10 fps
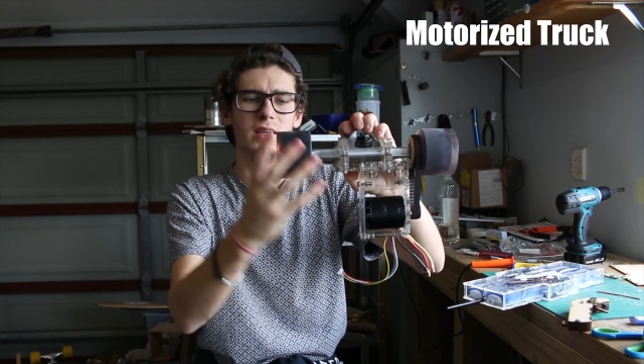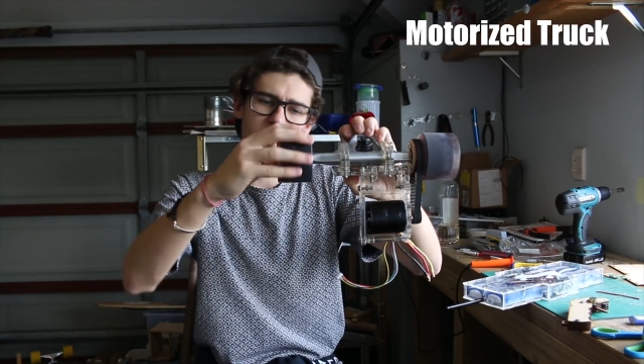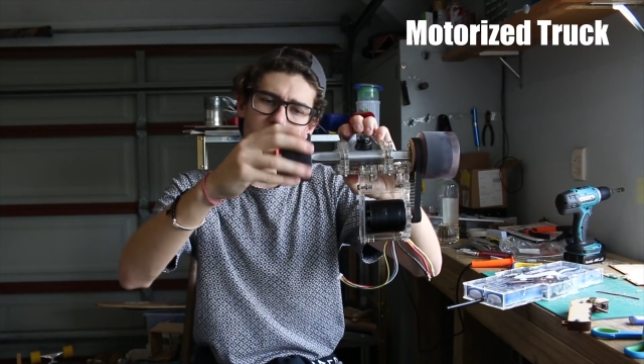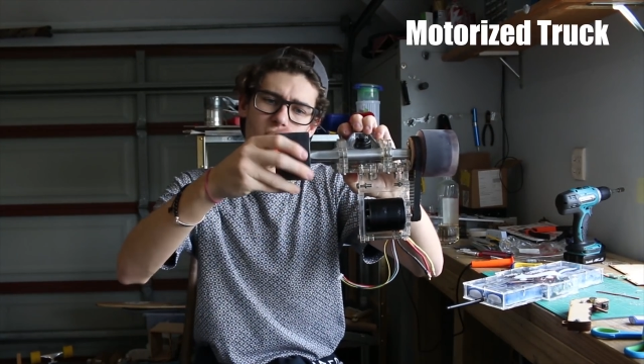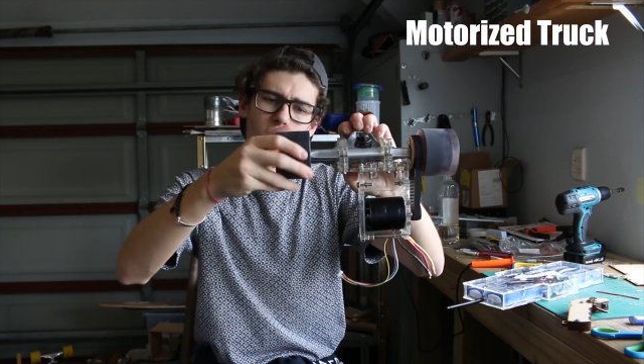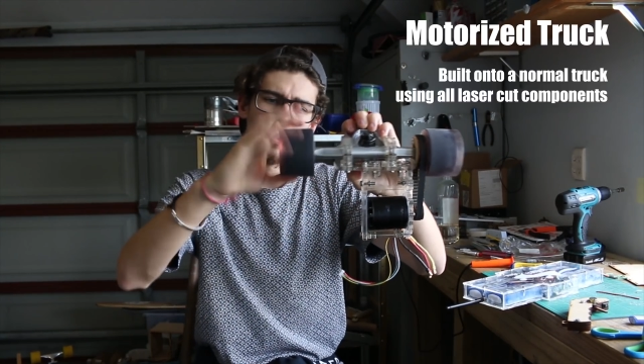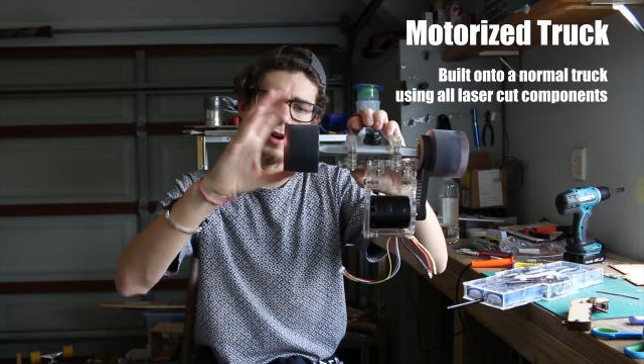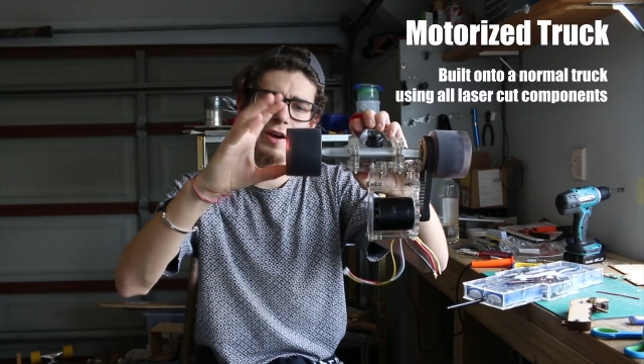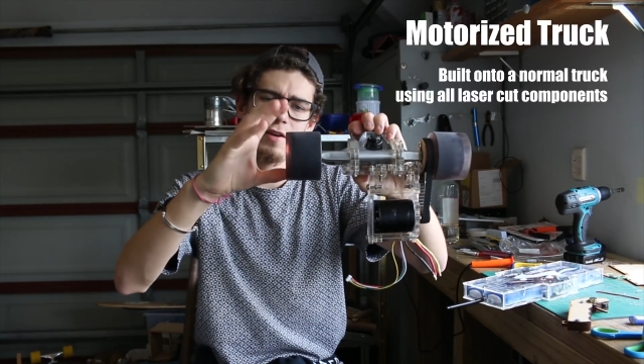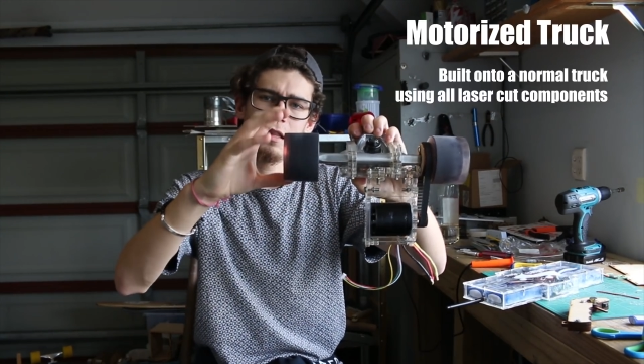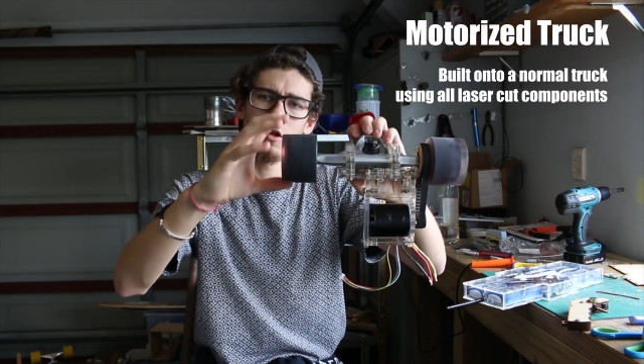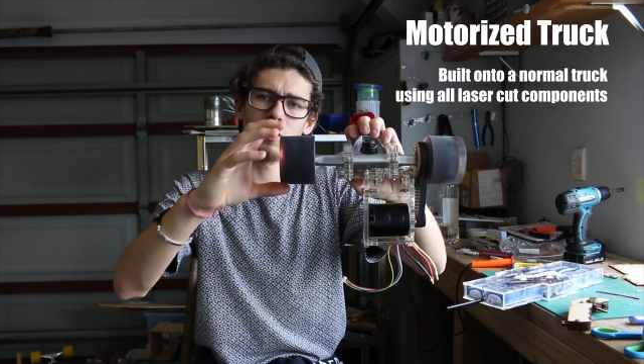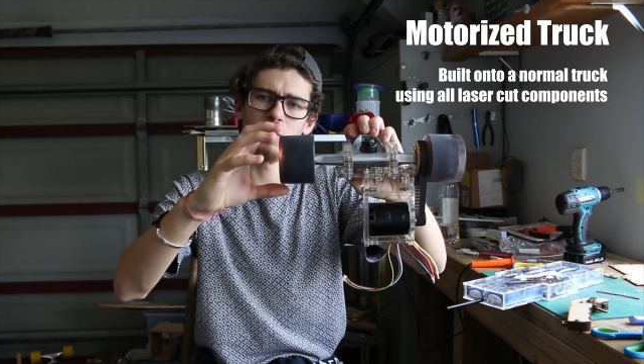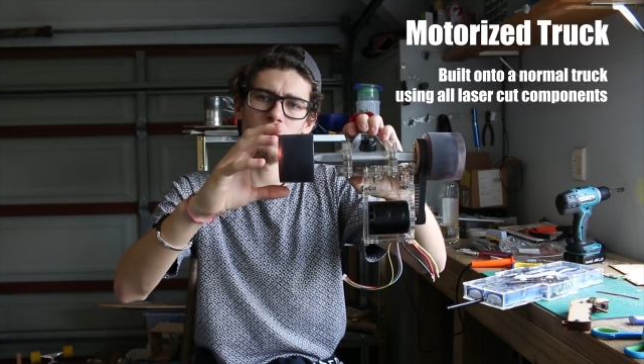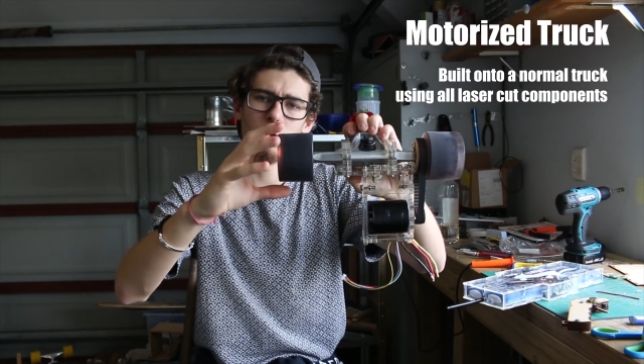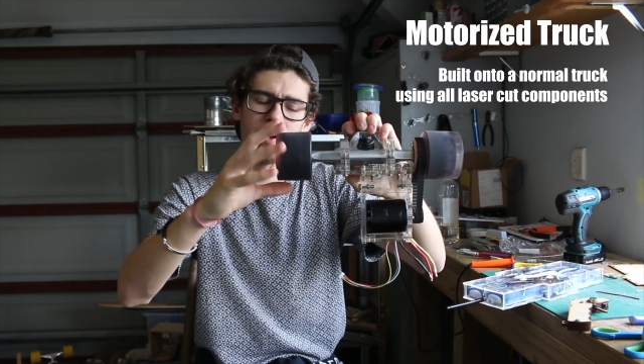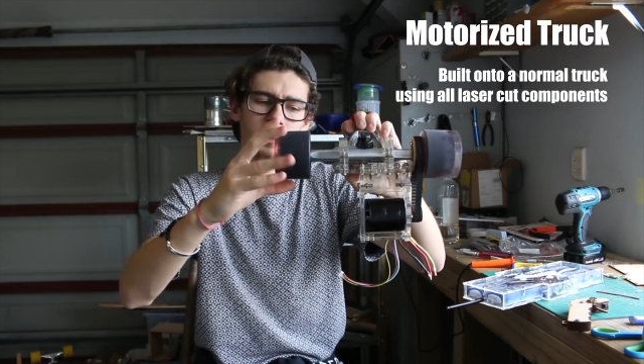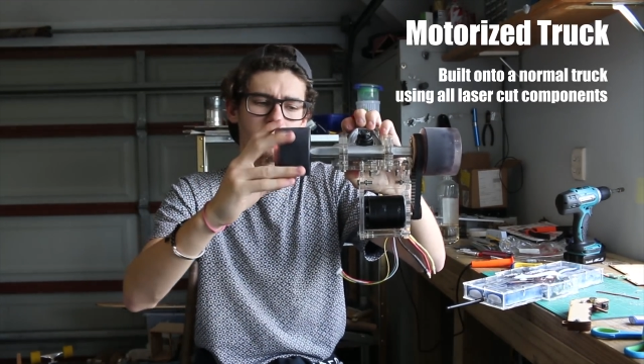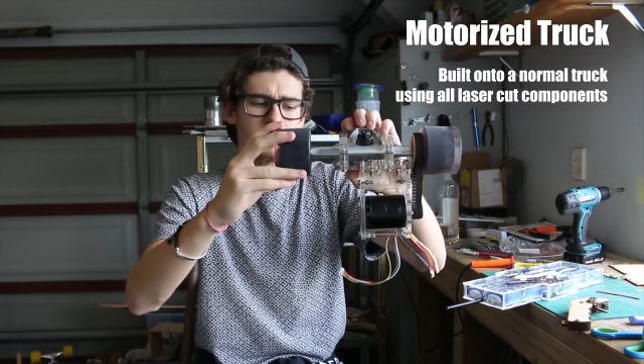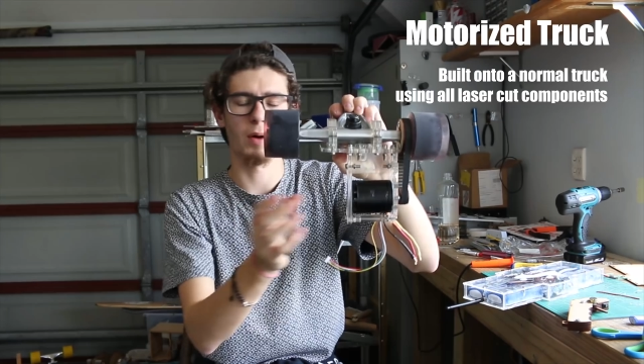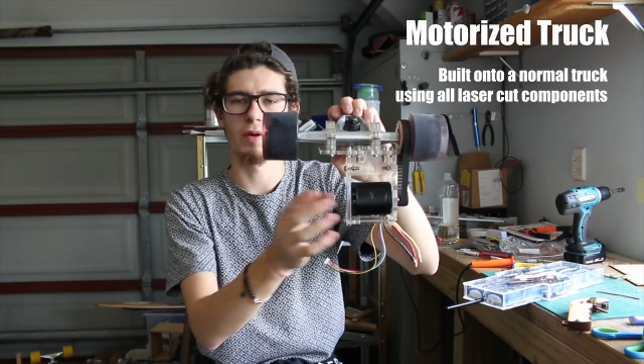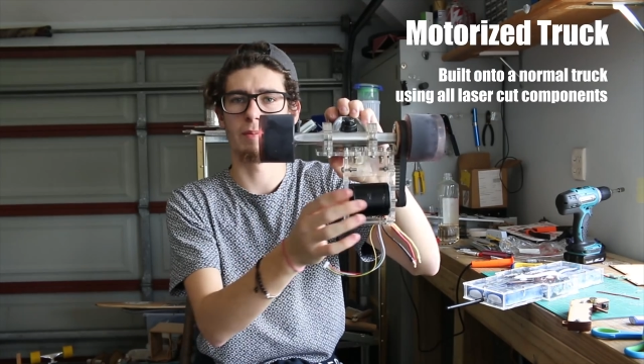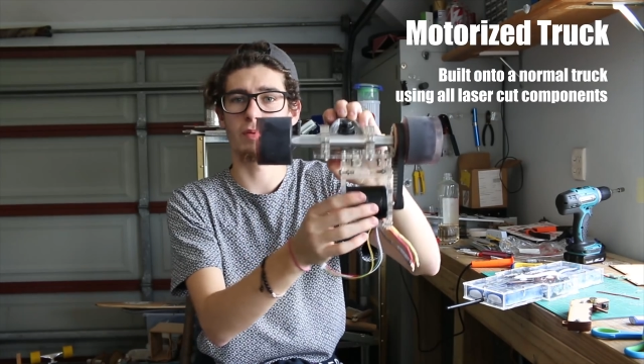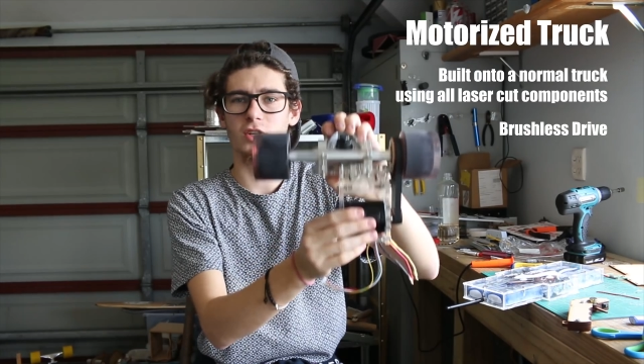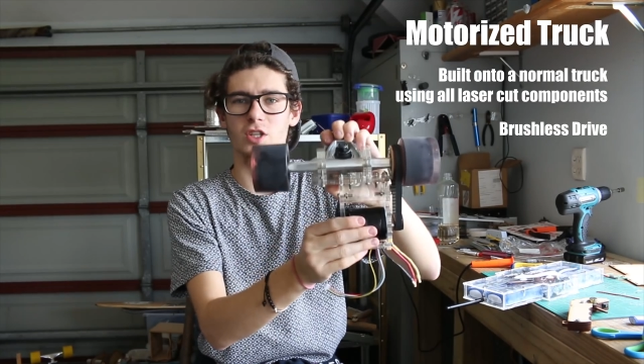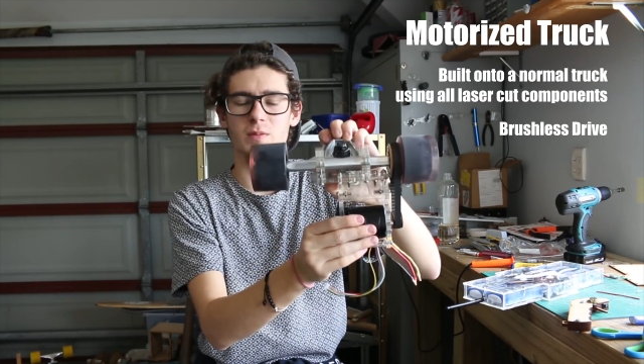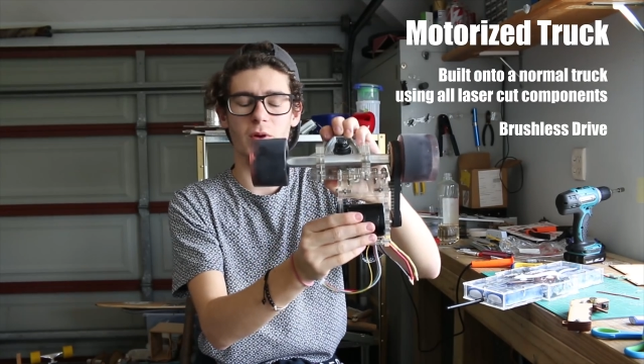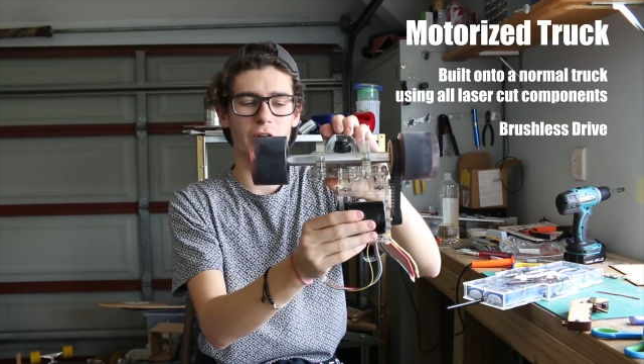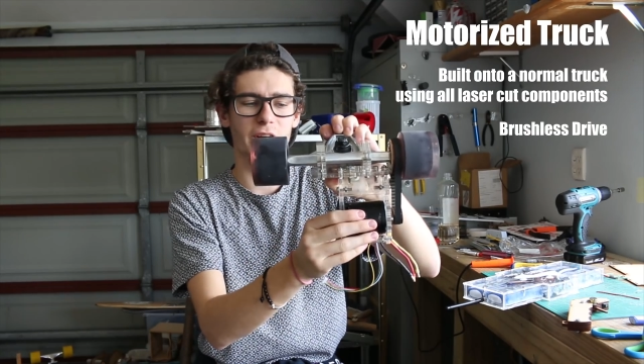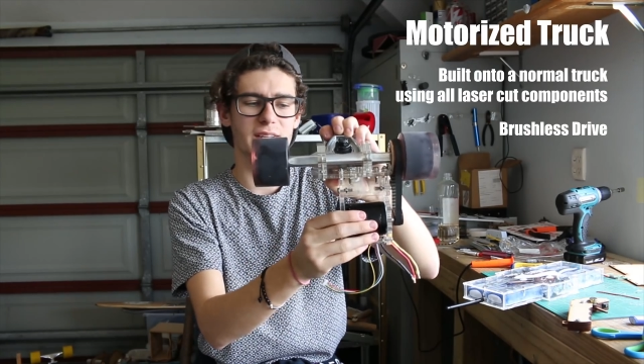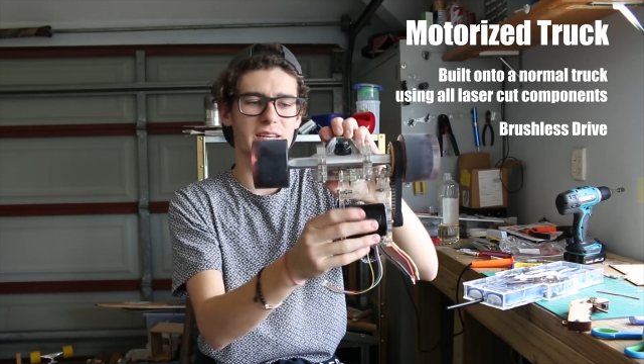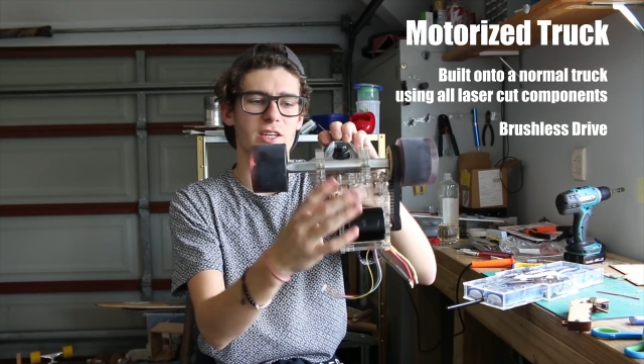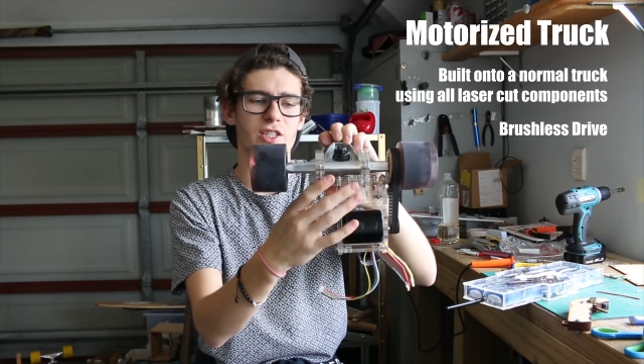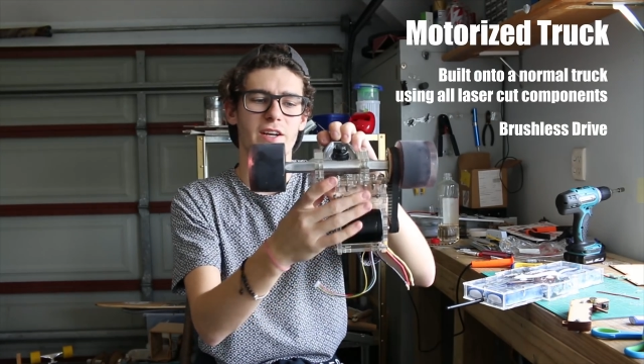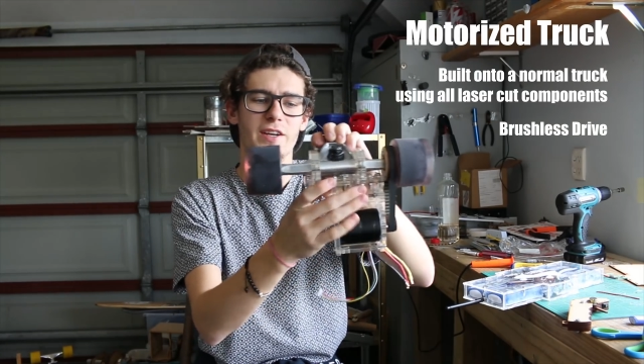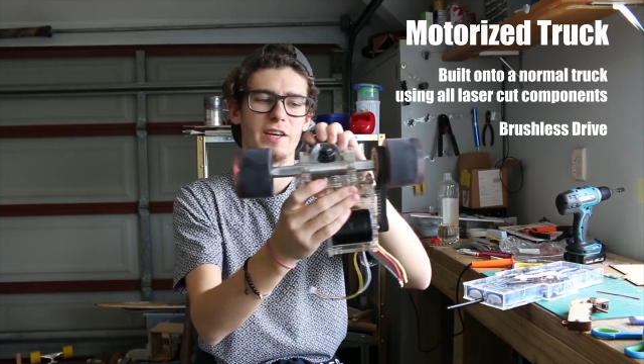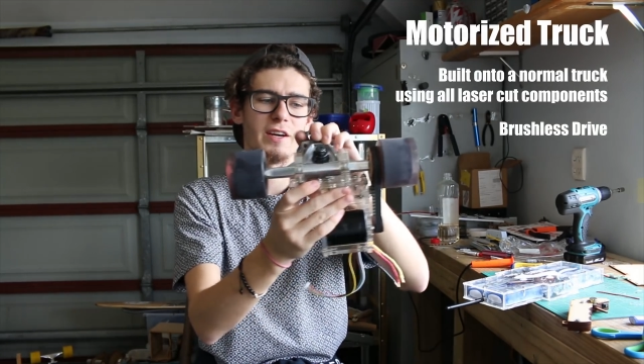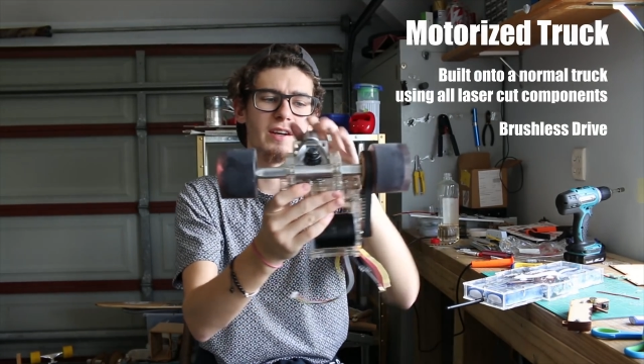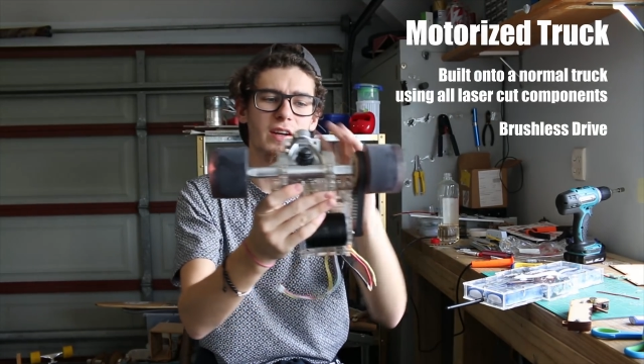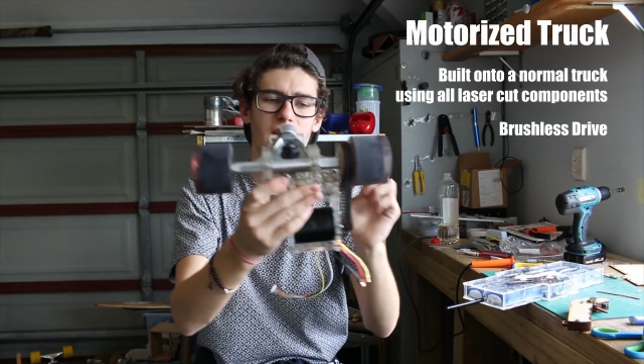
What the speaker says: This is ordinary longboard wheels, but with a brushless motor attached down here